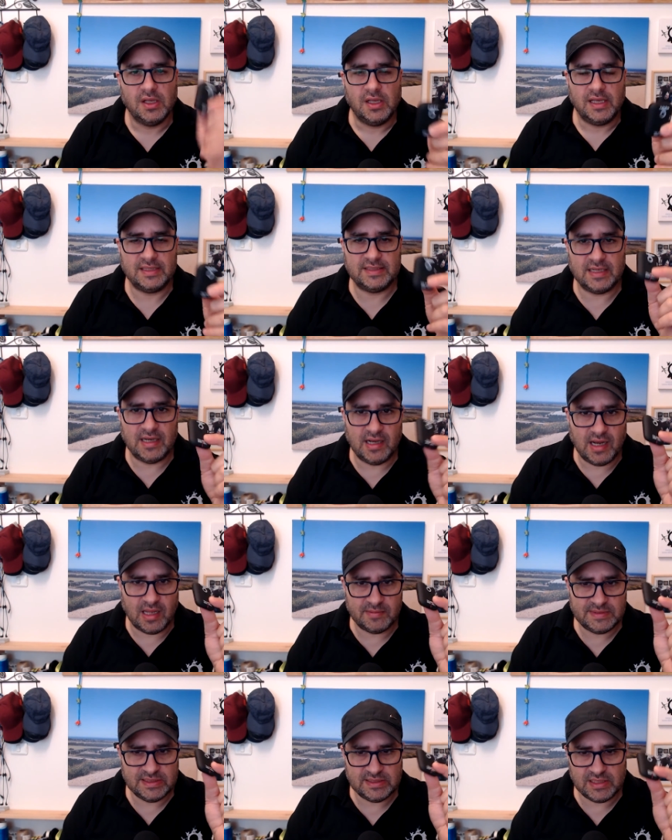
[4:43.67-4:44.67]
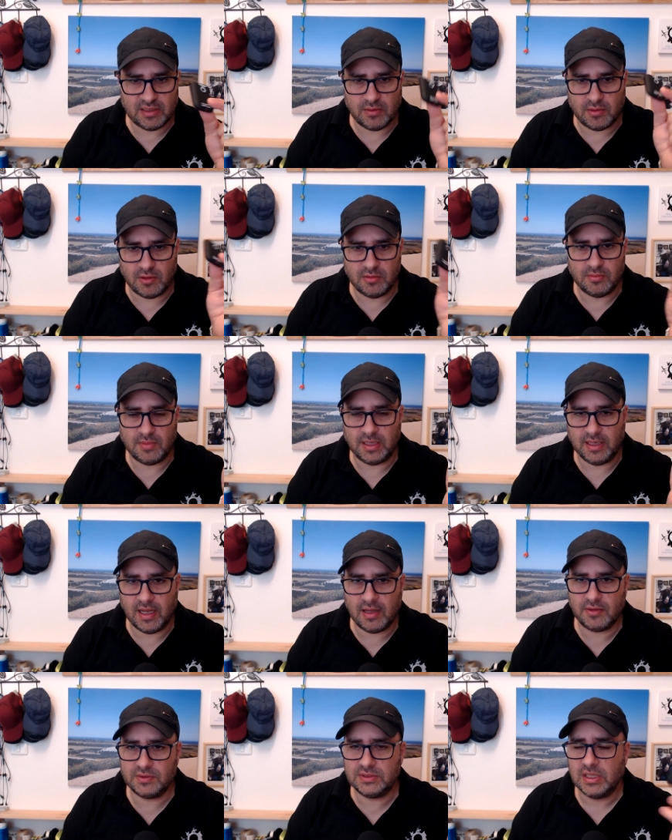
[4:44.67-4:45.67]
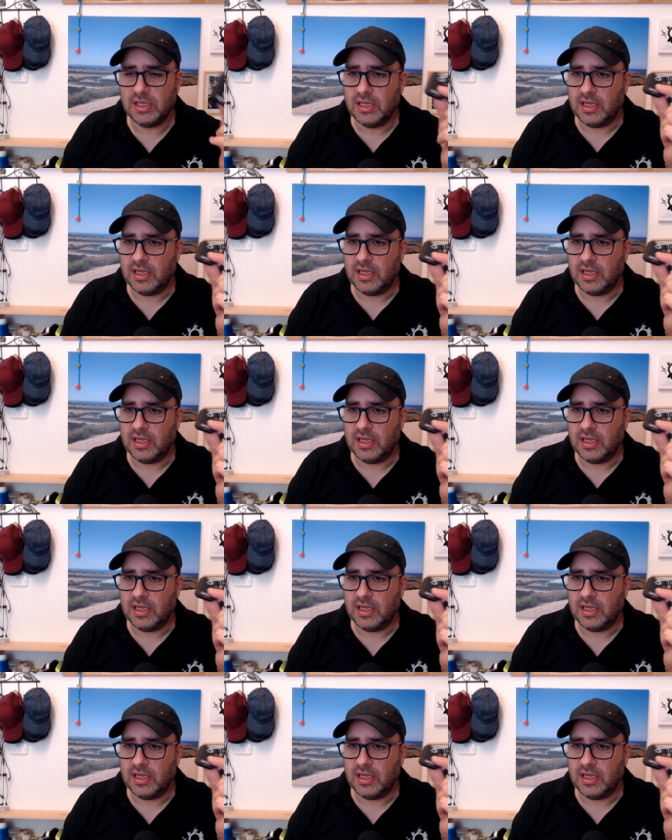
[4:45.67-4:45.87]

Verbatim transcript: as an alarm system on my house.